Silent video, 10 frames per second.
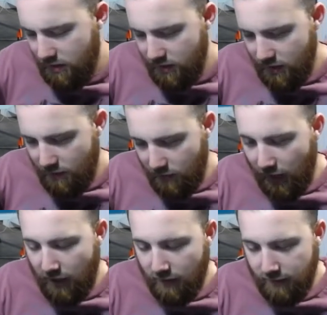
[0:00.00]
It would
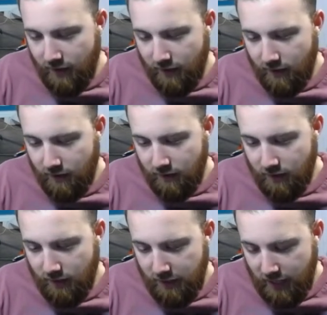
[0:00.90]
get held there
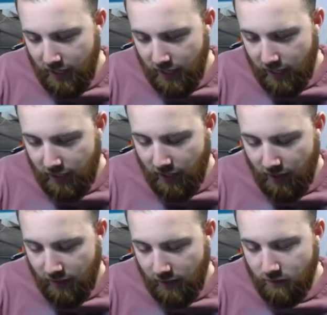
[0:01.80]
a day
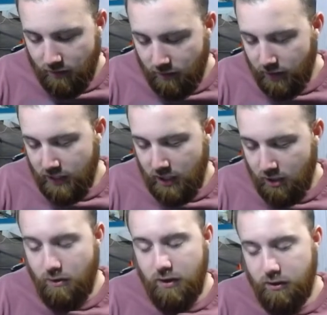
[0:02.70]
and then
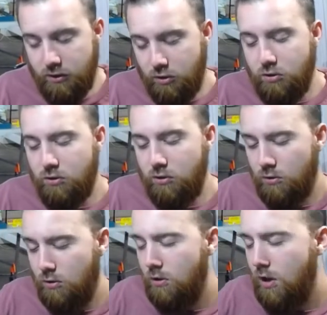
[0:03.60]
continue on
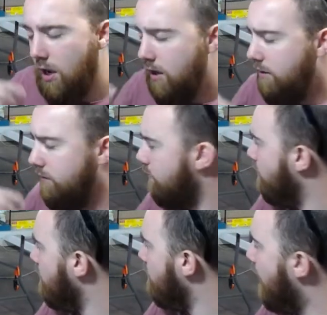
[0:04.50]
uh,
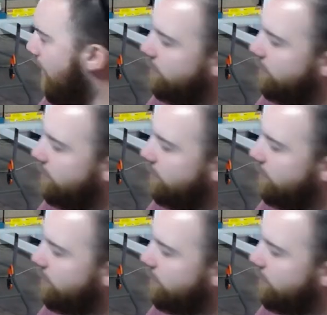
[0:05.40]
route.